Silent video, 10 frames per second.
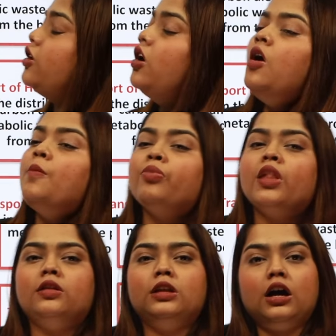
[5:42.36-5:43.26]
know,
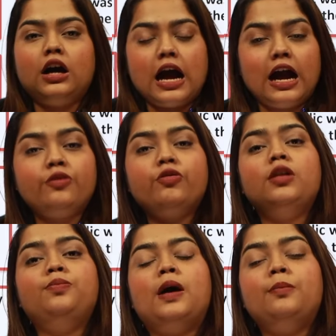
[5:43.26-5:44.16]
the heart
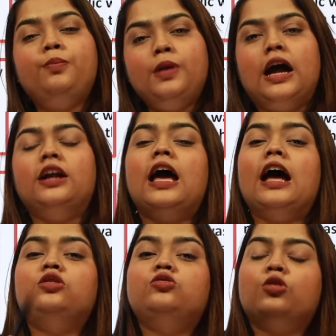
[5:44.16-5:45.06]
will pump blood,
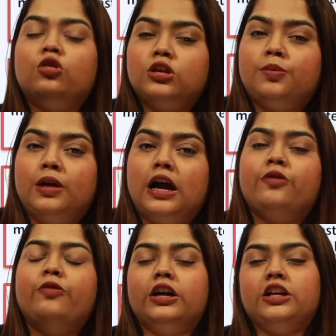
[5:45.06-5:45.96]
and through the
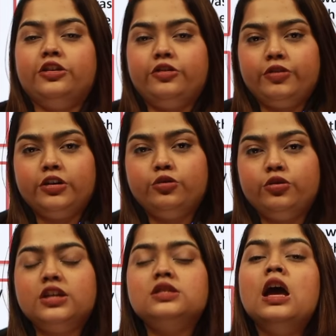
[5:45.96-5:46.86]
blood what it will
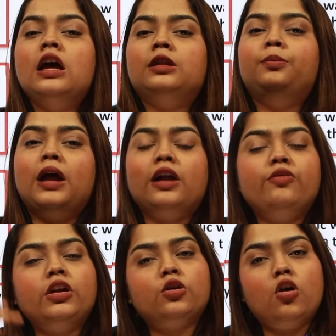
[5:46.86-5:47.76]
do is, the blood
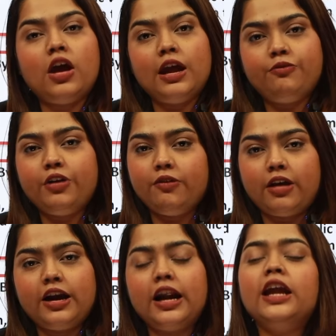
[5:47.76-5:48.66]
will go
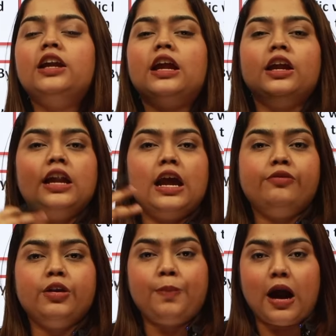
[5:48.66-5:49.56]
everywhere, right, in
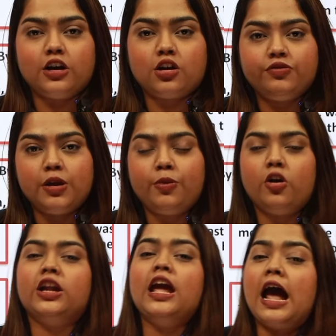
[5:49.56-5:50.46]
every part of the
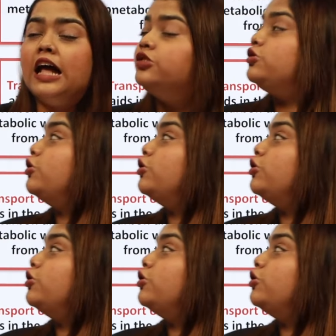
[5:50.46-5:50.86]
body, and